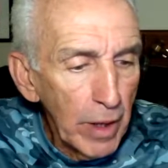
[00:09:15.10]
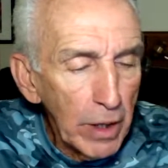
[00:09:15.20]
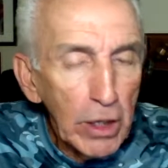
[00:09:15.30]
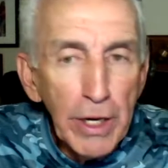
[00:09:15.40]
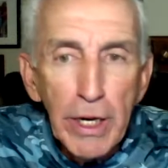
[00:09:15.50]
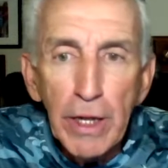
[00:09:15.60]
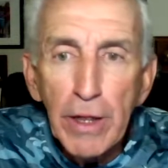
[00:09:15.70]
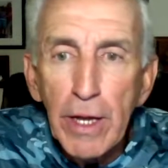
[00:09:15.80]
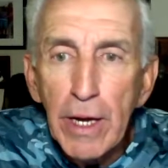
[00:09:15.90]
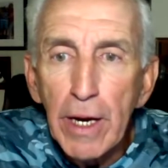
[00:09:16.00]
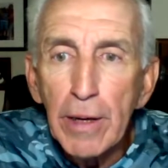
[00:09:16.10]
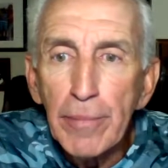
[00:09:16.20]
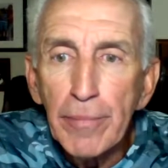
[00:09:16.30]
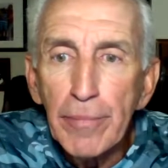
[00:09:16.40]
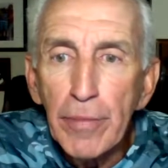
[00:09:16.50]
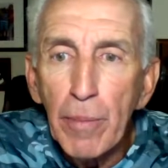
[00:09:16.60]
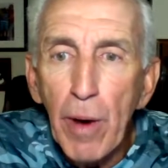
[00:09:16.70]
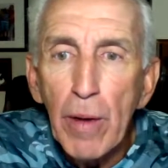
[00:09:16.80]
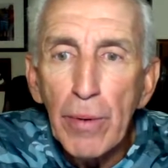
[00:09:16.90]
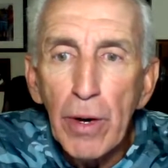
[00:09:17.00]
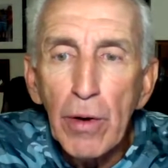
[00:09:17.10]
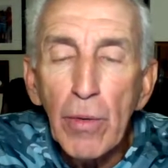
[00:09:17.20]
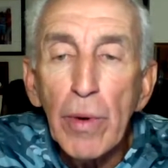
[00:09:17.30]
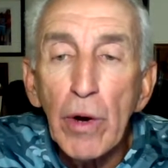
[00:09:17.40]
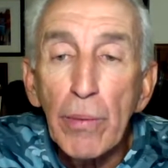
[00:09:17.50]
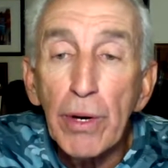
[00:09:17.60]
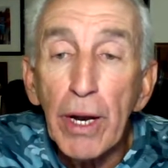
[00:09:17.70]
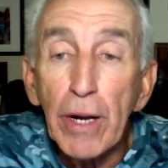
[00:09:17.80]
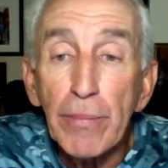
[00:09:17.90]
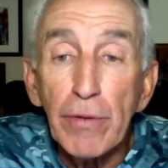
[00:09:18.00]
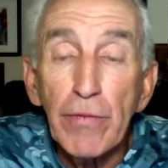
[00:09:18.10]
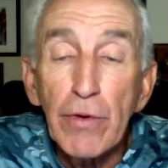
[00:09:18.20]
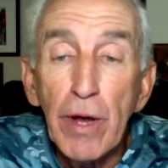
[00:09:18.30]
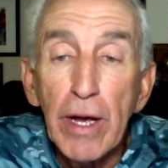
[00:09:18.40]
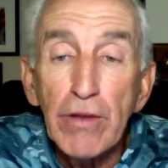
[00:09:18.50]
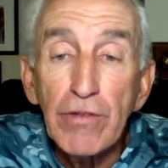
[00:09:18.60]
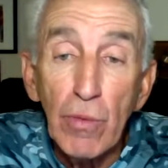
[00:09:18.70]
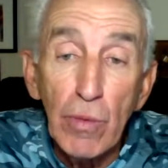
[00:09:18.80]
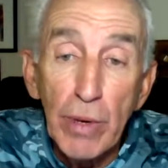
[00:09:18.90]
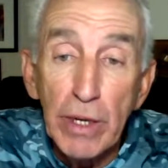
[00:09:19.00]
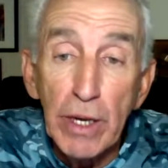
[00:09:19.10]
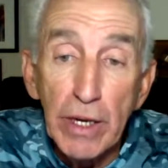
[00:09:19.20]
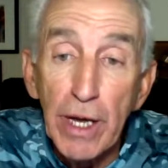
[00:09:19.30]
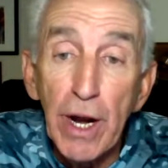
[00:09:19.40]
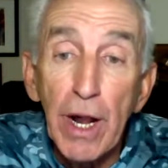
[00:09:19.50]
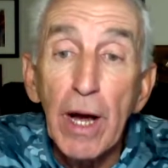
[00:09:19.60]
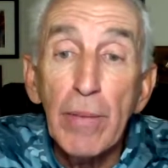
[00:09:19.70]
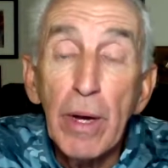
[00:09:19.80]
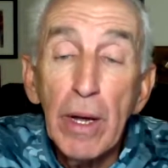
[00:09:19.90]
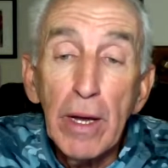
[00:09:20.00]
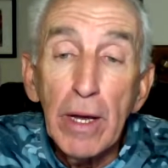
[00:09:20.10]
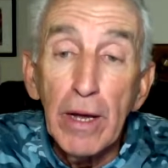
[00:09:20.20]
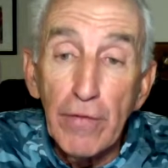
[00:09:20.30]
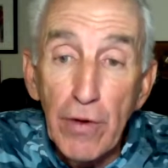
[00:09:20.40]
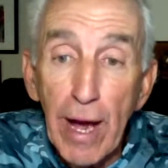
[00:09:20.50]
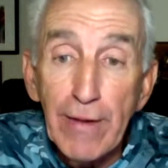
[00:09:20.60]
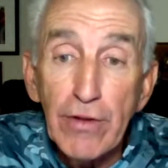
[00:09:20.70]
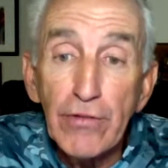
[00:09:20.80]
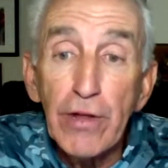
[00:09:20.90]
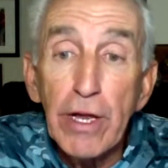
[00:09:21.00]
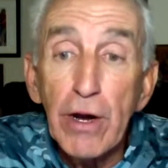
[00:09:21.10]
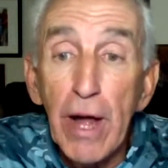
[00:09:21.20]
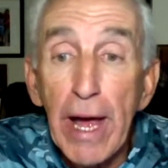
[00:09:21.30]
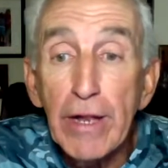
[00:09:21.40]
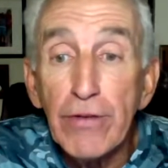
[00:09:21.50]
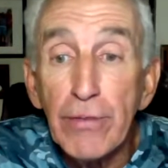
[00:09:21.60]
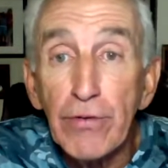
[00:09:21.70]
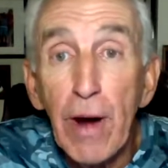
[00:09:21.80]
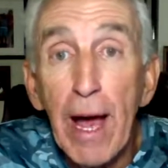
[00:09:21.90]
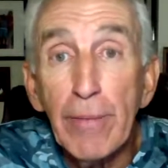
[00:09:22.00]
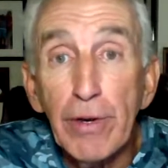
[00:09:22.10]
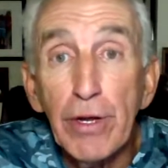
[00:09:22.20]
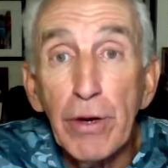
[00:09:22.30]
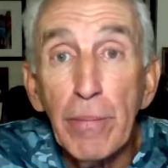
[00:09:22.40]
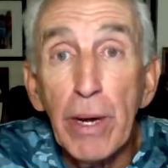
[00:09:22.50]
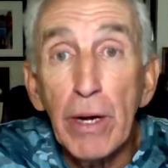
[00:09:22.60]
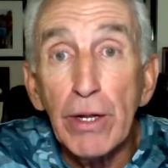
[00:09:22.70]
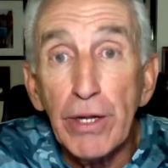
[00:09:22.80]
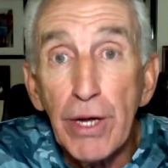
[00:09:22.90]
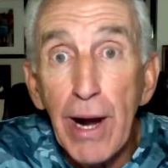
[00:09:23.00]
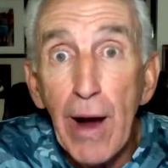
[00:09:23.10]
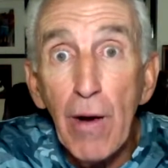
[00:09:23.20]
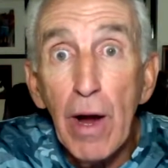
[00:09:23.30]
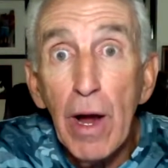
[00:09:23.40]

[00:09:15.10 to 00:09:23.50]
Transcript: cleaning the pompano, and we're gonna put that up in a few days. And when we get it up, if you haven't seen it or hadn't subscribed, and hit the bell and get our